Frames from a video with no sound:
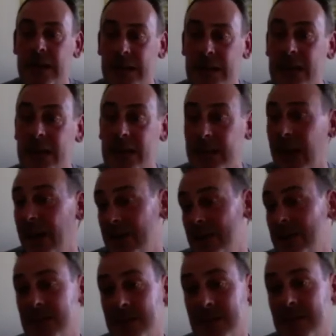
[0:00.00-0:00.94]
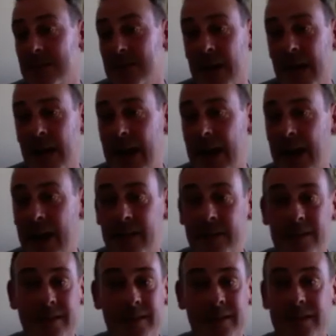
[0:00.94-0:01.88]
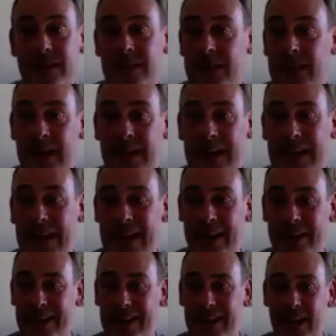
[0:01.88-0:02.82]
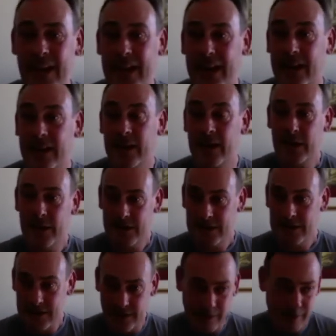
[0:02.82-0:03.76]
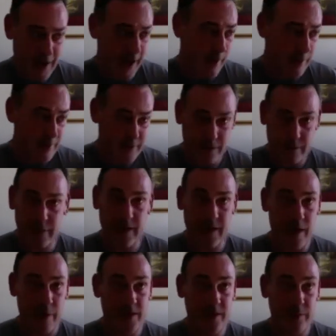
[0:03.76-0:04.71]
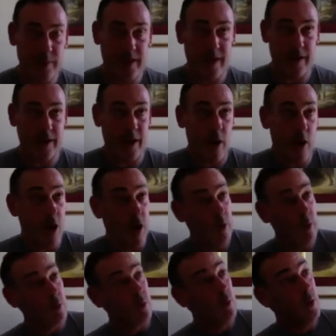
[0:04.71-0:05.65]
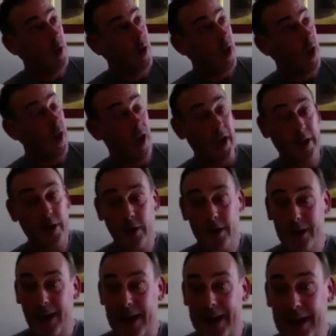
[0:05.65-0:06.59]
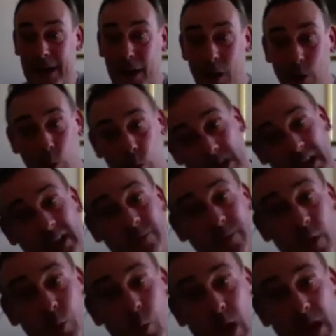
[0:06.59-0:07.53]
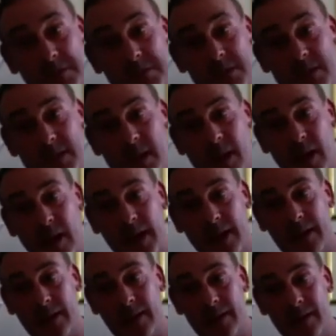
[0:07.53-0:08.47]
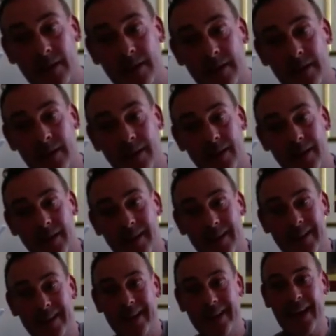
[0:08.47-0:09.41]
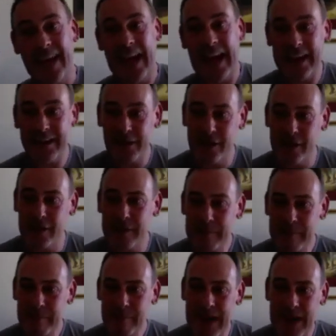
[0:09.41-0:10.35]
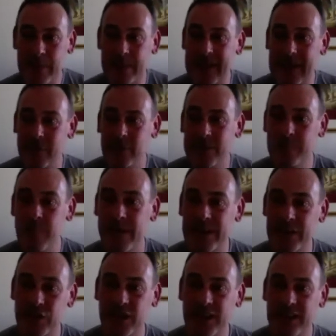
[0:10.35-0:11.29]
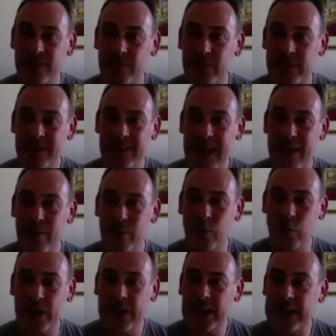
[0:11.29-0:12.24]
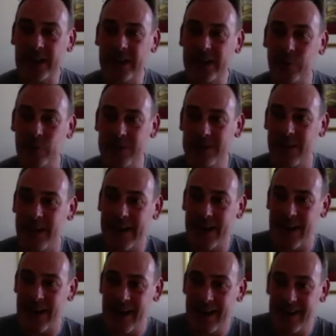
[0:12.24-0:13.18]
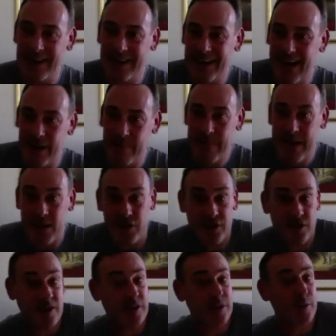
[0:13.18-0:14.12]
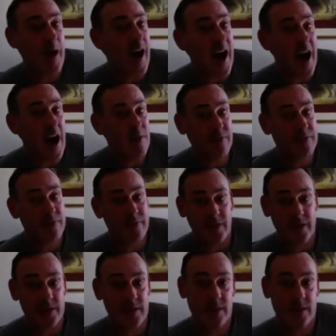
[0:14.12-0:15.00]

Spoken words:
Yes, and like, so I would do it and go, oh, I got like a weave on one side. And, you know, maybe that was my achievement that week, was like, I managed to do half of it.